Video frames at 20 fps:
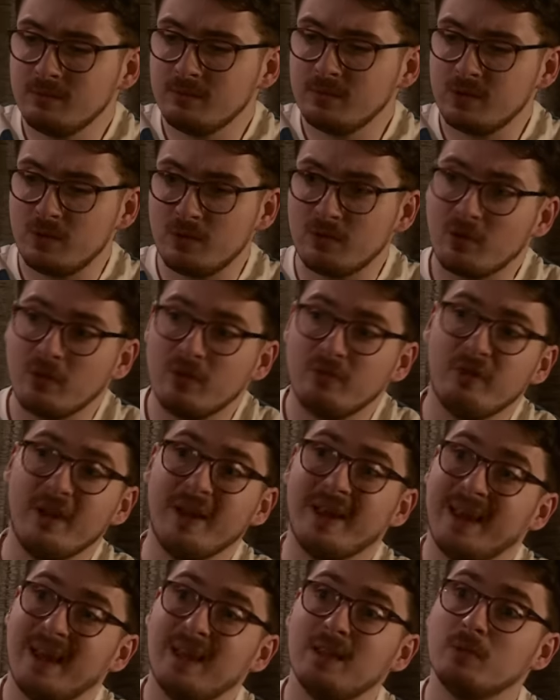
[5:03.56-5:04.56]
She was going to
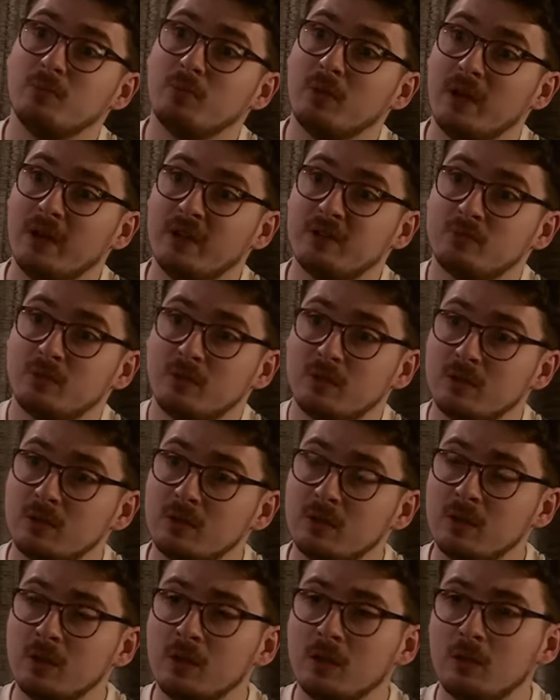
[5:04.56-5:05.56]
vacate the place, but
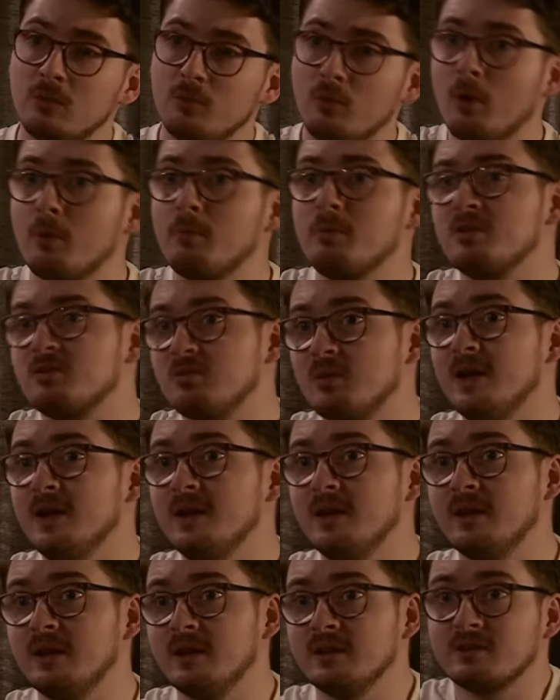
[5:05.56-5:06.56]
Roy
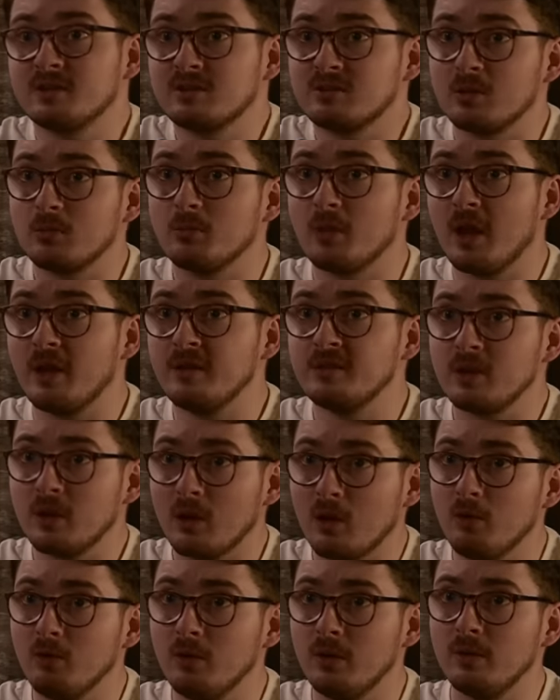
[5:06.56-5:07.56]
persuaded her to sublet it to
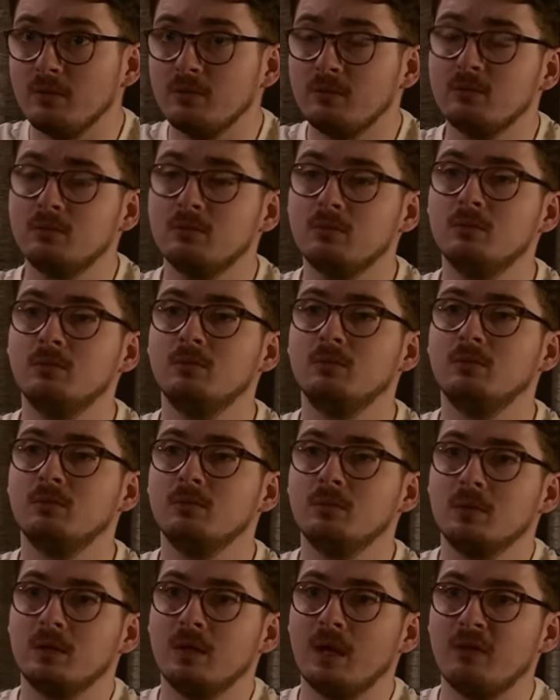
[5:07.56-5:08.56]
Lauren.
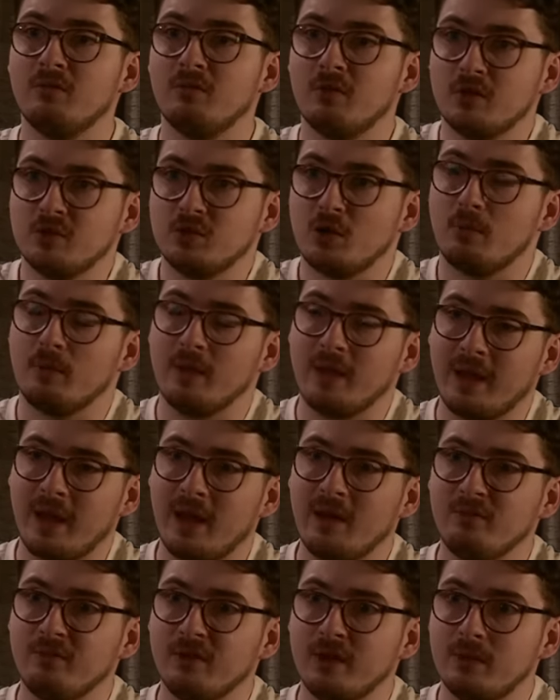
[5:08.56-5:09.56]
Gave her a job at the
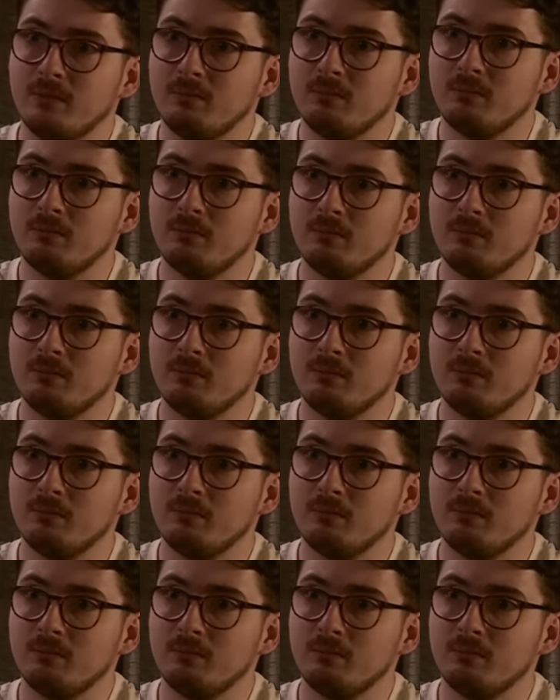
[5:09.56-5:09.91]
cafe and